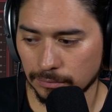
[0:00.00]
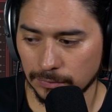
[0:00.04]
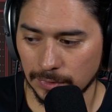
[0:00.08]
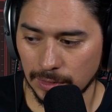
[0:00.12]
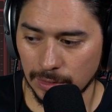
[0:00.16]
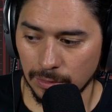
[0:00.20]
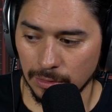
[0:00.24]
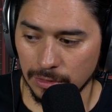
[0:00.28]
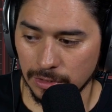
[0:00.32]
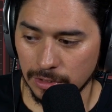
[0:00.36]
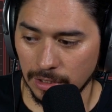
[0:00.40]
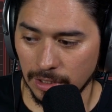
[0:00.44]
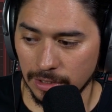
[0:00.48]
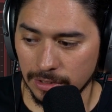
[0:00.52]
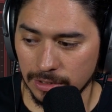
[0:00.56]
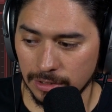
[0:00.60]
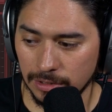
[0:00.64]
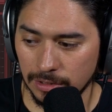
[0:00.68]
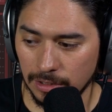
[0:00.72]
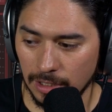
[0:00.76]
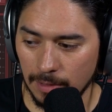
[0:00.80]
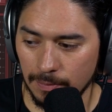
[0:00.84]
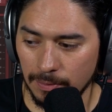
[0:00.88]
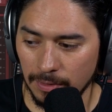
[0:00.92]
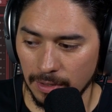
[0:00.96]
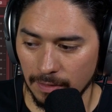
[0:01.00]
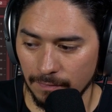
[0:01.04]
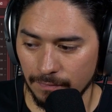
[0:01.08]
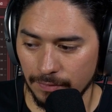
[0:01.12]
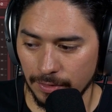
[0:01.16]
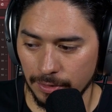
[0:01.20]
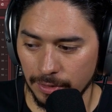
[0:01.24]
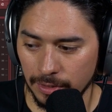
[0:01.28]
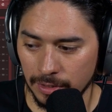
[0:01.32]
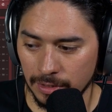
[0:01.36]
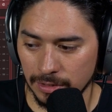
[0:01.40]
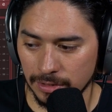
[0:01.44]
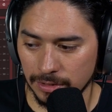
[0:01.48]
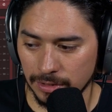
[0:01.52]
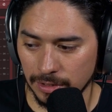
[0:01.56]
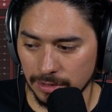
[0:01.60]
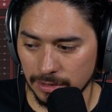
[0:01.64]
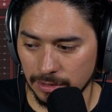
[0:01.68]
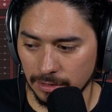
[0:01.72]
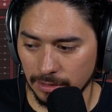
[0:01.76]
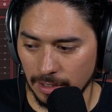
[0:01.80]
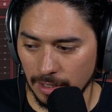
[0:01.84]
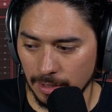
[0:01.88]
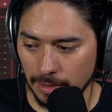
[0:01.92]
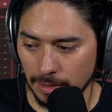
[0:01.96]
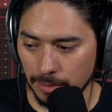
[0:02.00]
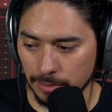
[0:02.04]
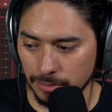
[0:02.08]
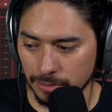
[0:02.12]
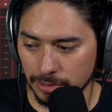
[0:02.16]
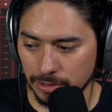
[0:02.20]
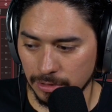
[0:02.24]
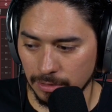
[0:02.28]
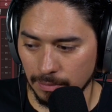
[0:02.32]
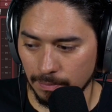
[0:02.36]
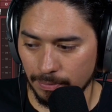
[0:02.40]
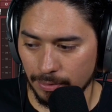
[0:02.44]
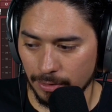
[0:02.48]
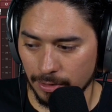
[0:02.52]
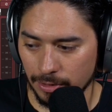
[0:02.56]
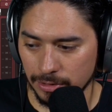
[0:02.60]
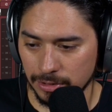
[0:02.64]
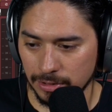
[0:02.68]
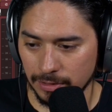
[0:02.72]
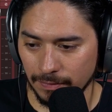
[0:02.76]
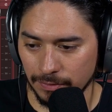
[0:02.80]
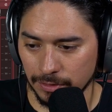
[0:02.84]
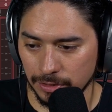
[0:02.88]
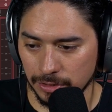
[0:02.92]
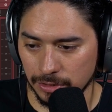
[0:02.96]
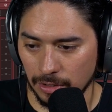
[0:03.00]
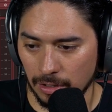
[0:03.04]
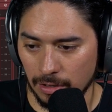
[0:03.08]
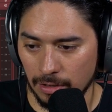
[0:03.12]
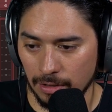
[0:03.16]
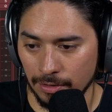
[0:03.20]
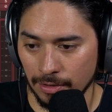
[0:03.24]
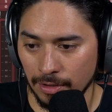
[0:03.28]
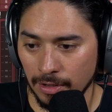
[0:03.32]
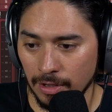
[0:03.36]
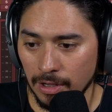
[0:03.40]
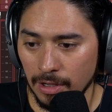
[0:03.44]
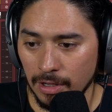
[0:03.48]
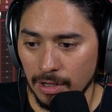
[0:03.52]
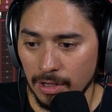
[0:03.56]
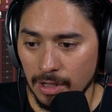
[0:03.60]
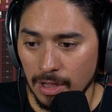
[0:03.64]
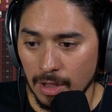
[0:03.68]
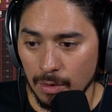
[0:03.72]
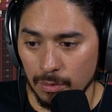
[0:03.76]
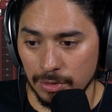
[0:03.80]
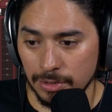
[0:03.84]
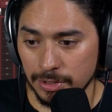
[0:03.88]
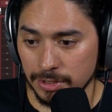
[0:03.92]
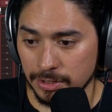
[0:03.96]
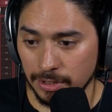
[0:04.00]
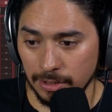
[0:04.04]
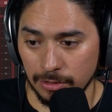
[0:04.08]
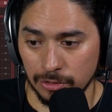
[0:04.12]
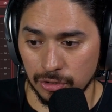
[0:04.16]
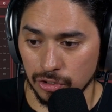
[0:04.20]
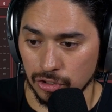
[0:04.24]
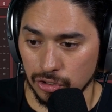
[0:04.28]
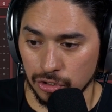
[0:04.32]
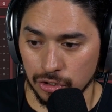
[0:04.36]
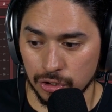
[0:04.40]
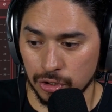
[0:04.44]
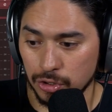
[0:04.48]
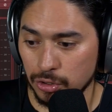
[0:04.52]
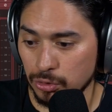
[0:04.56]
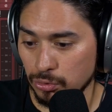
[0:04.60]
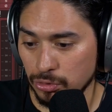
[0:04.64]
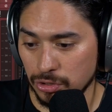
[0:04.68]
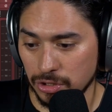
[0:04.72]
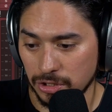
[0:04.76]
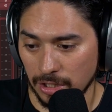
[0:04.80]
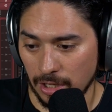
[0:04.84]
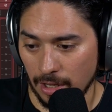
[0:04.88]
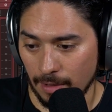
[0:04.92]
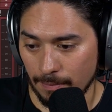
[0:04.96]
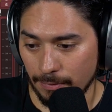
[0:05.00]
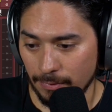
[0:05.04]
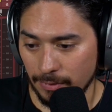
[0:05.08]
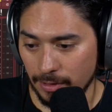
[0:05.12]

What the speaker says: So it's keeping it very consistent. And then there's some parts of the song where the snare just shoots up.